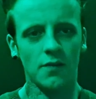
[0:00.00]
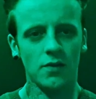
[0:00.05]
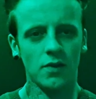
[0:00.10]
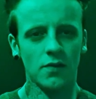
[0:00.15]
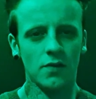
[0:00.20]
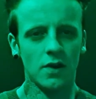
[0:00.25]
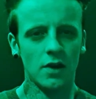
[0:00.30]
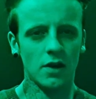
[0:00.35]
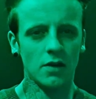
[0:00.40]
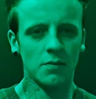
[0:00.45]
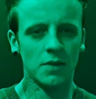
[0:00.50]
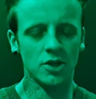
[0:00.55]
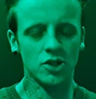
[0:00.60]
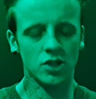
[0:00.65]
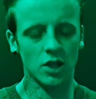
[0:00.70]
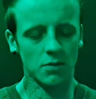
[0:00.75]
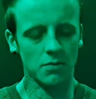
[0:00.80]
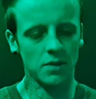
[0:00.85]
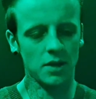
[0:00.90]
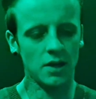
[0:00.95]
If you're very
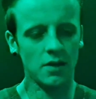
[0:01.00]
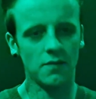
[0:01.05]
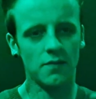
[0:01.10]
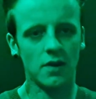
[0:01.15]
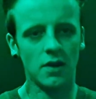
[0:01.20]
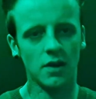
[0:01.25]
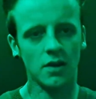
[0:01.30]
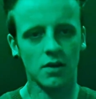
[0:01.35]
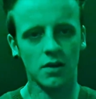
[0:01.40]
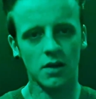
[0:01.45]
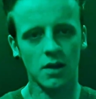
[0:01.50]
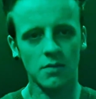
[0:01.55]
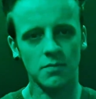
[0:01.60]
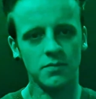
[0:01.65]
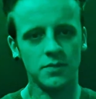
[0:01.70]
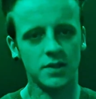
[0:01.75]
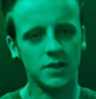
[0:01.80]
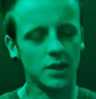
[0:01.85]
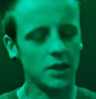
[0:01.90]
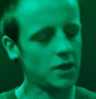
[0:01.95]
much like me, very
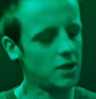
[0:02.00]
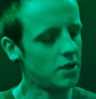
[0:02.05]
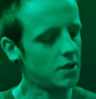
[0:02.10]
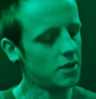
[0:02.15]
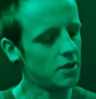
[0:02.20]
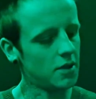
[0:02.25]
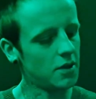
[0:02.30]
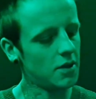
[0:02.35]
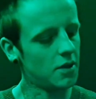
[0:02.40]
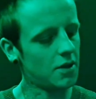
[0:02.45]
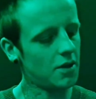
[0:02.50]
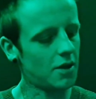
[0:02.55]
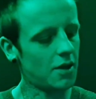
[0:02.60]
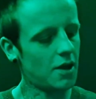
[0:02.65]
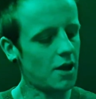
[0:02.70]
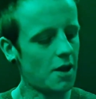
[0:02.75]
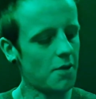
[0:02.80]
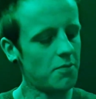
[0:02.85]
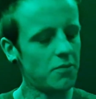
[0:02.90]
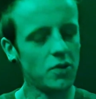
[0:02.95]
clumsy,
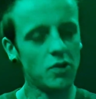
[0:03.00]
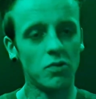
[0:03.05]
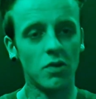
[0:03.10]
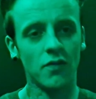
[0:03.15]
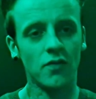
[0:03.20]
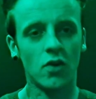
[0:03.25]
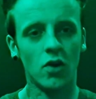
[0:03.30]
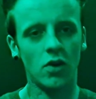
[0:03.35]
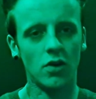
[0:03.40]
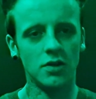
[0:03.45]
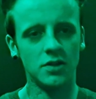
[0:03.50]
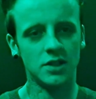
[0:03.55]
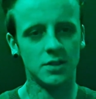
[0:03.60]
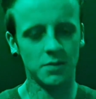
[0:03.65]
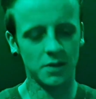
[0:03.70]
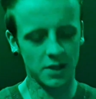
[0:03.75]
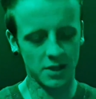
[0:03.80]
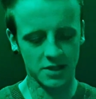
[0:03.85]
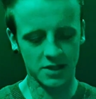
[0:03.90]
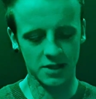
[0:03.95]
you would have
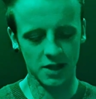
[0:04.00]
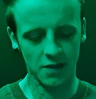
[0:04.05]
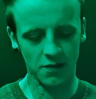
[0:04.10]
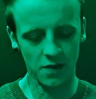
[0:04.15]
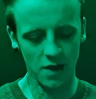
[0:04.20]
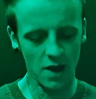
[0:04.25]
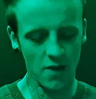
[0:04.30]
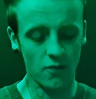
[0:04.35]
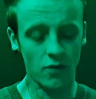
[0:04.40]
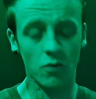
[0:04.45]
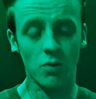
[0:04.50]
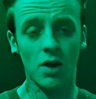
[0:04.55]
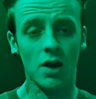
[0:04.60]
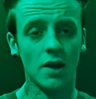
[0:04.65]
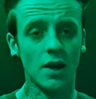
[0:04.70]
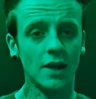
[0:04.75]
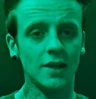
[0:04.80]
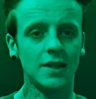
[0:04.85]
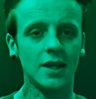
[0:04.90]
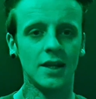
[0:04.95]
gotten some of this stuff
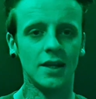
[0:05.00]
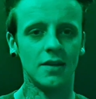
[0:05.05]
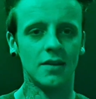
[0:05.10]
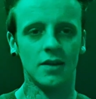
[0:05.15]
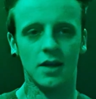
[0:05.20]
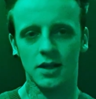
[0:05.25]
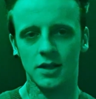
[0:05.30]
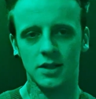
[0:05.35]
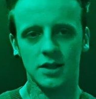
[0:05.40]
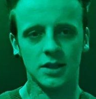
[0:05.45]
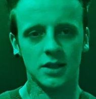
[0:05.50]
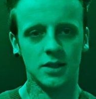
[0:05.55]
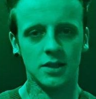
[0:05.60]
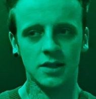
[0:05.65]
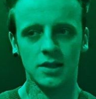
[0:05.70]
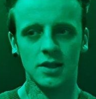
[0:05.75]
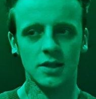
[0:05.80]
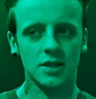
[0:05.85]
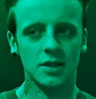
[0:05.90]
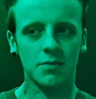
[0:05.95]
everywhere. And I did,
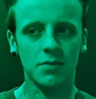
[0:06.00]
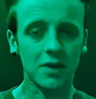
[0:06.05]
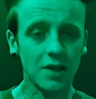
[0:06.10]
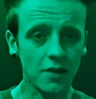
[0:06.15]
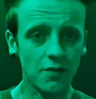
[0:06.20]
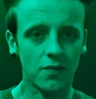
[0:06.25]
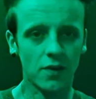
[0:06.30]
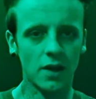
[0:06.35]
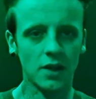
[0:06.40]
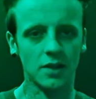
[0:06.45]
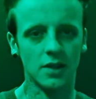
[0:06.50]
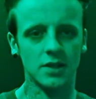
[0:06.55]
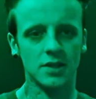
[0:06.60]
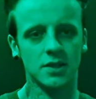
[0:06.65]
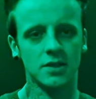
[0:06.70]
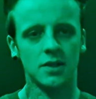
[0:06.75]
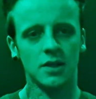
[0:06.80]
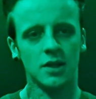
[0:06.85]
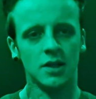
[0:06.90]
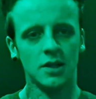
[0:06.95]
and that's completely
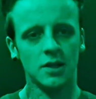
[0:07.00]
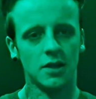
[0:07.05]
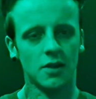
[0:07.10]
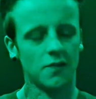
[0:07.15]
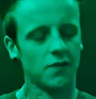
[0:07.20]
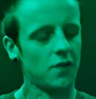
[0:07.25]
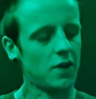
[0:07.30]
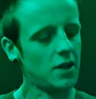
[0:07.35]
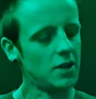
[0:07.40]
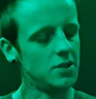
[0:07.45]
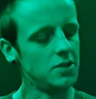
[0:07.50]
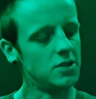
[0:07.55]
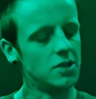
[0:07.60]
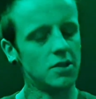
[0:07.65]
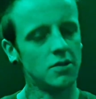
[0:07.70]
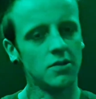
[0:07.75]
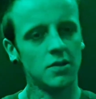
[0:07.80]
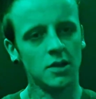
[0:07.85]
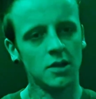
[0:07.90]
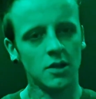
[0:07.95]
fine. That's
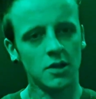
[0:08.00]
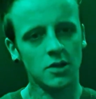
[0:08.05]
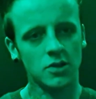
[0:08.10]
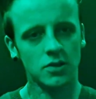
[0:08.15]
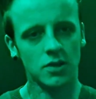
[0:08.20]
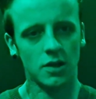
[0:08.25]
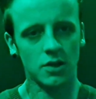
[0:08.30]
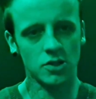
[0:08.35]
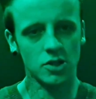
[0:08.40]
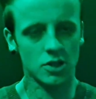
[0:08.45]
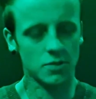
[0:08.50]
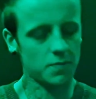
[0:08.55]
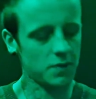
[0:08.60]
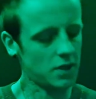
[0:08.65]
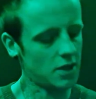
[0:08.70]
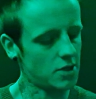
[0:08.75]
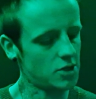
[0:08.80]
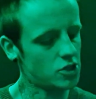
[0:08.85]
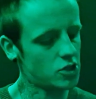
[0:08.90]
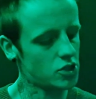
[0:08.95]
fine, you know. So I'll
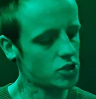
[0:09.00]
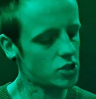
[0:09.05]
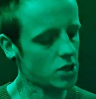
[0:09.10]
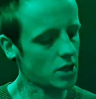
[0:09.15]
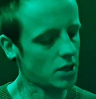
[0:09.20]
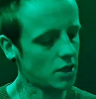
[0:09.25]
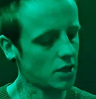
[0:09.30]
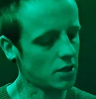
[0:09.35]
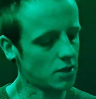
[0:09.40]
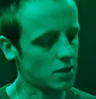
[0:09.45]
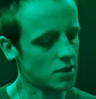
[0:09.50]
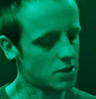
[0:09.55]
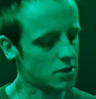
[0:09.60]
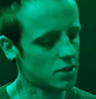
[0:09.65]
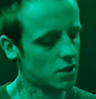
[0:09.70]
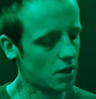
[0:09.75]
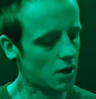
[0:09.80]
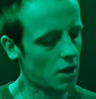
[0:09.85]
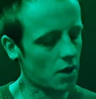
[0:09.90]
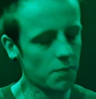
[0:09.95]
just begin shaking
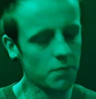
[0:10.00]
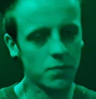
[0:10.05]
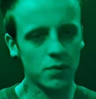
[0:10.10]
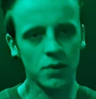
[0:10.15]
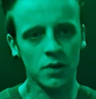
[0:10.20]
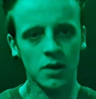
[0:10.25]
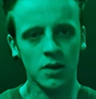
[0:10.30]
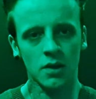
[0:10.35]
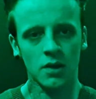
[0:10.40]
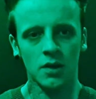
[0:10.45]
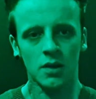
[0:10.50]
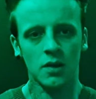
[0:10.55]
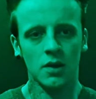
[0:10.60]
this up.